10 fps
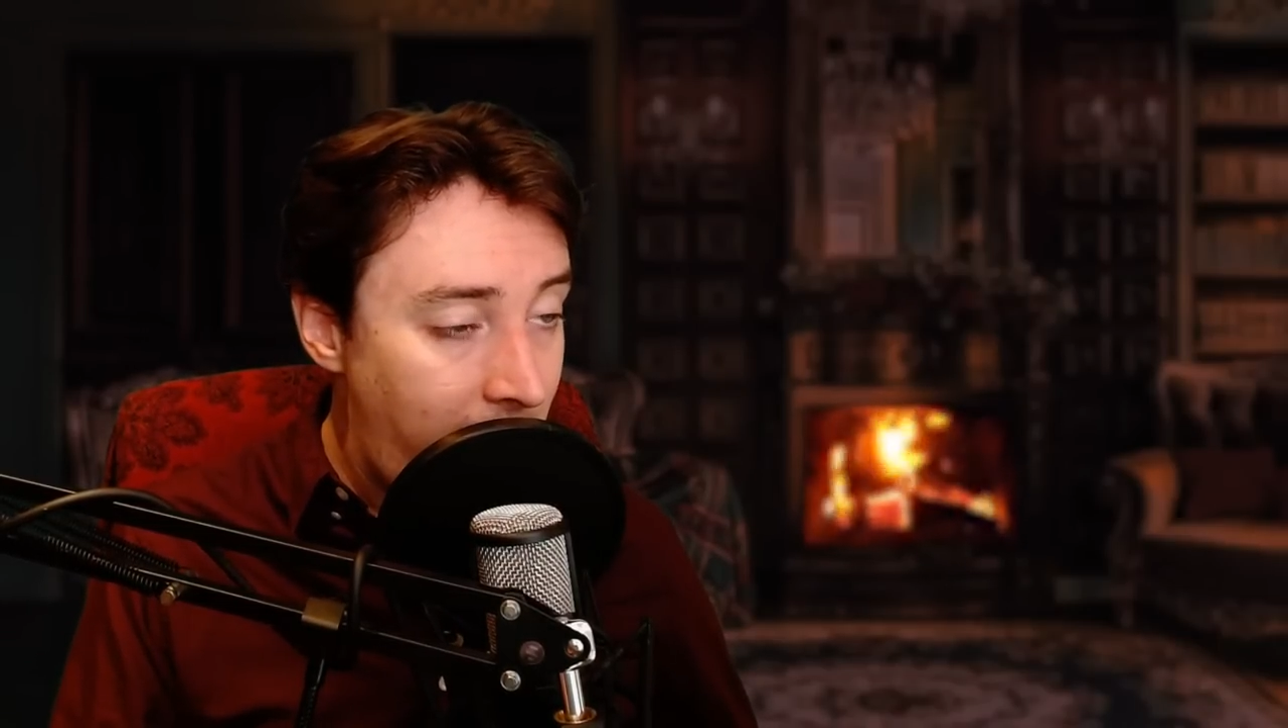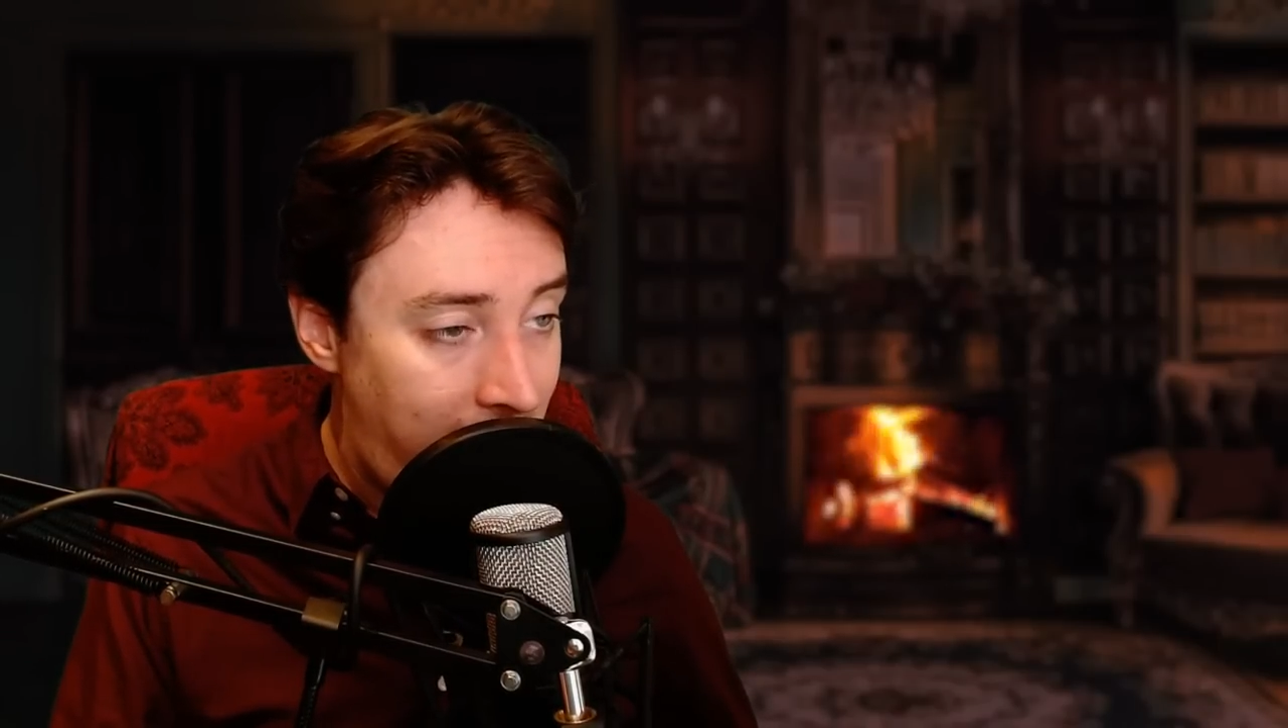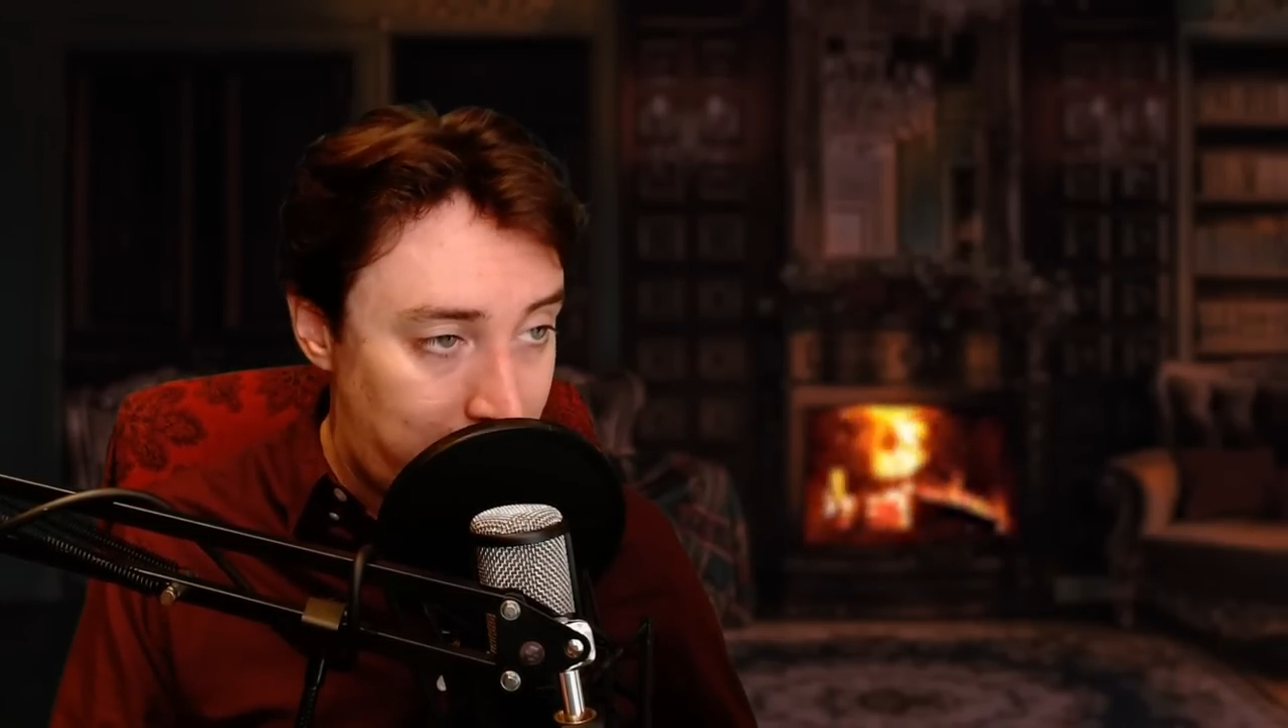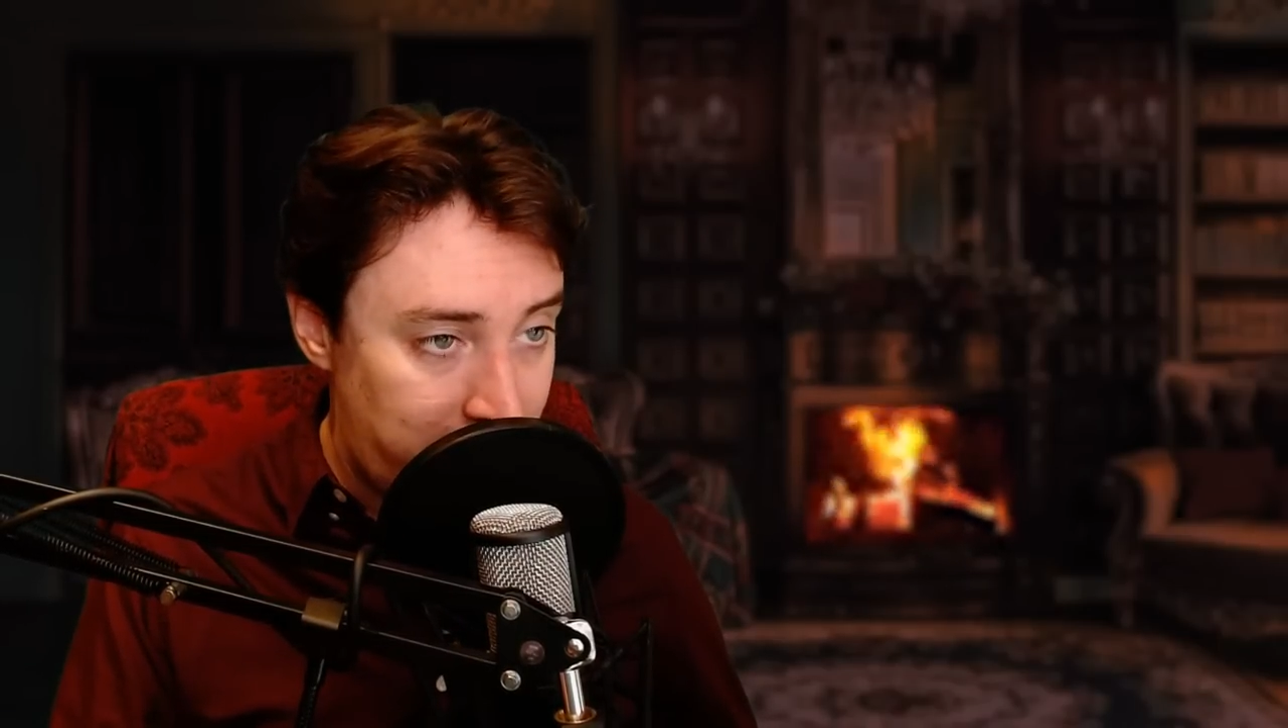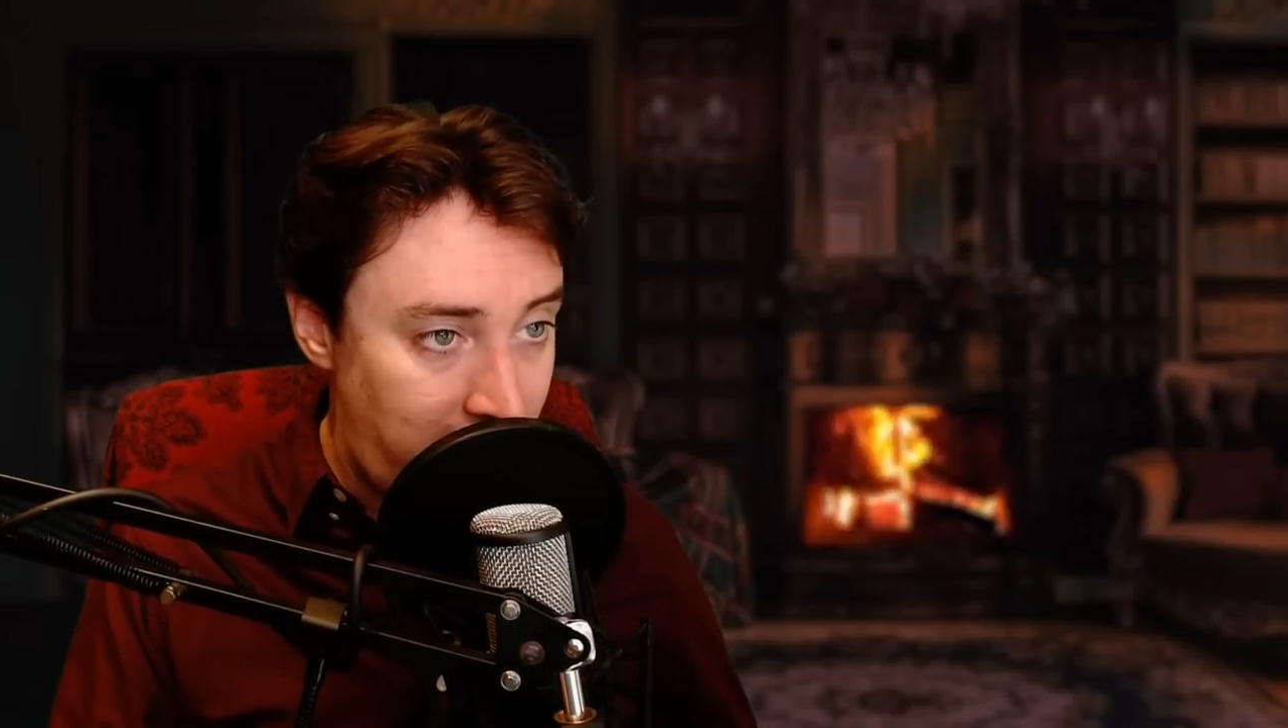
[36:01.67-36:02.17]

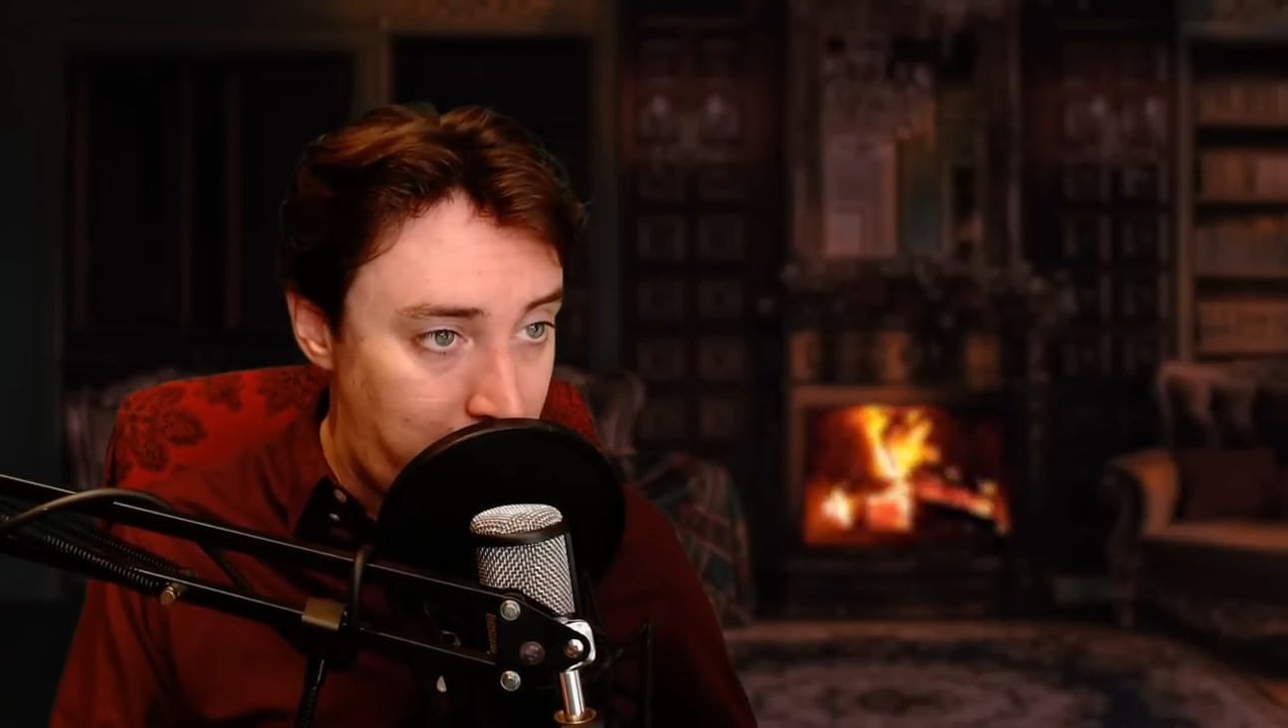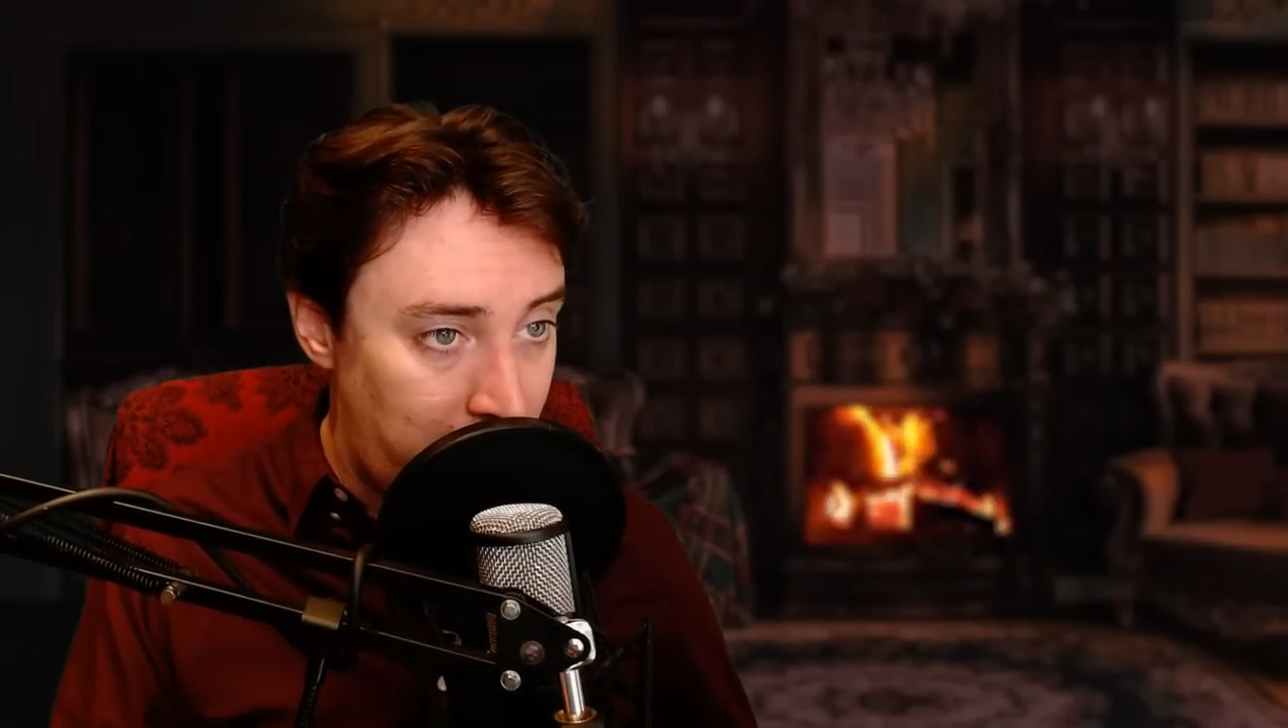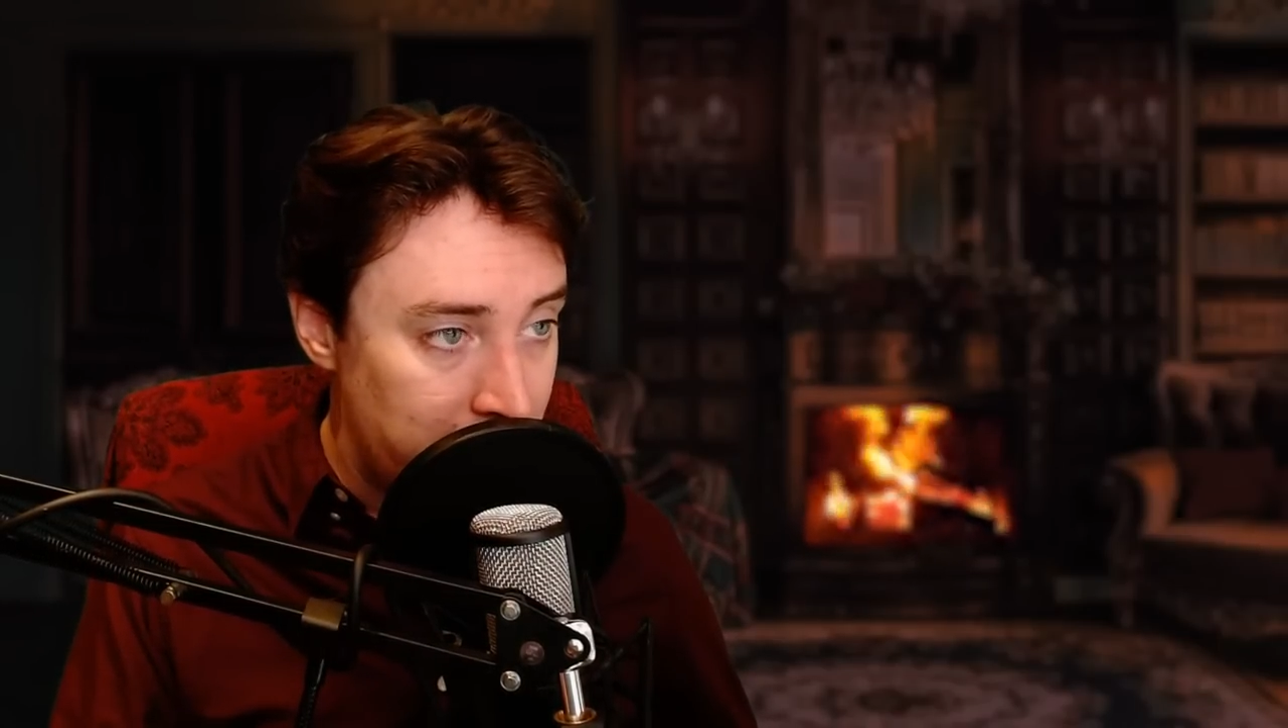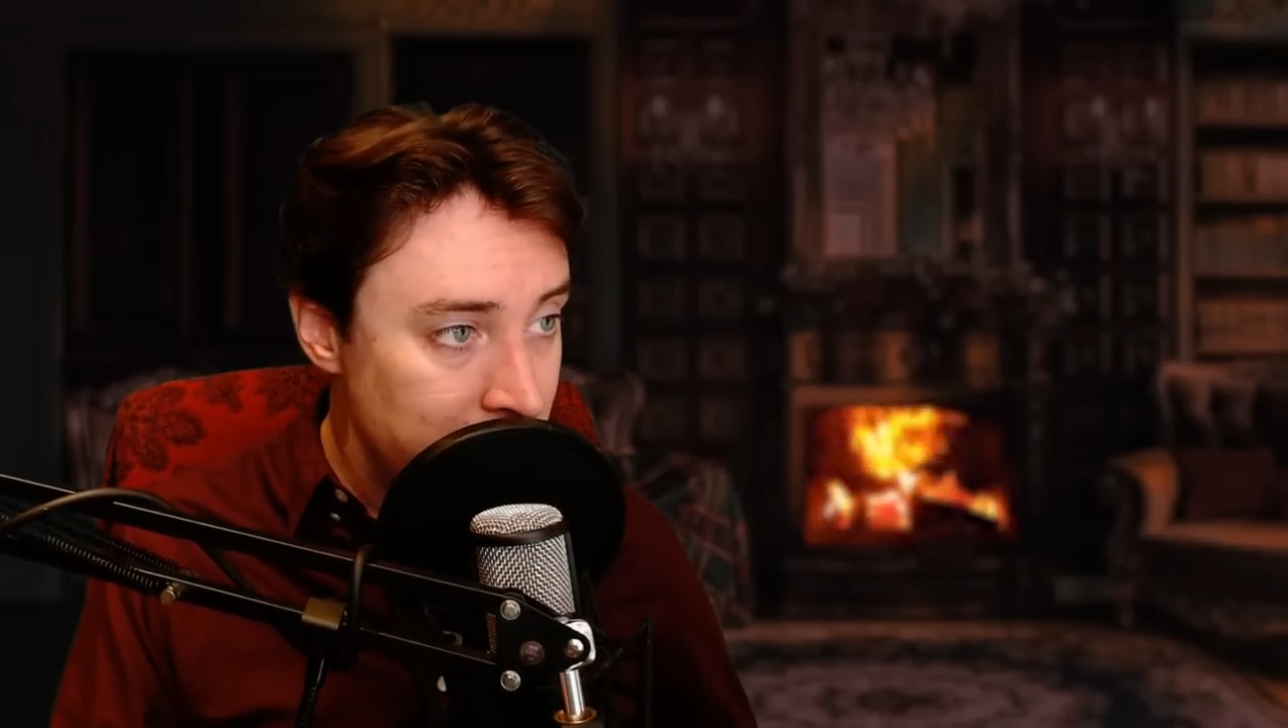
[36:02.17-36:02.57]
housekeeping.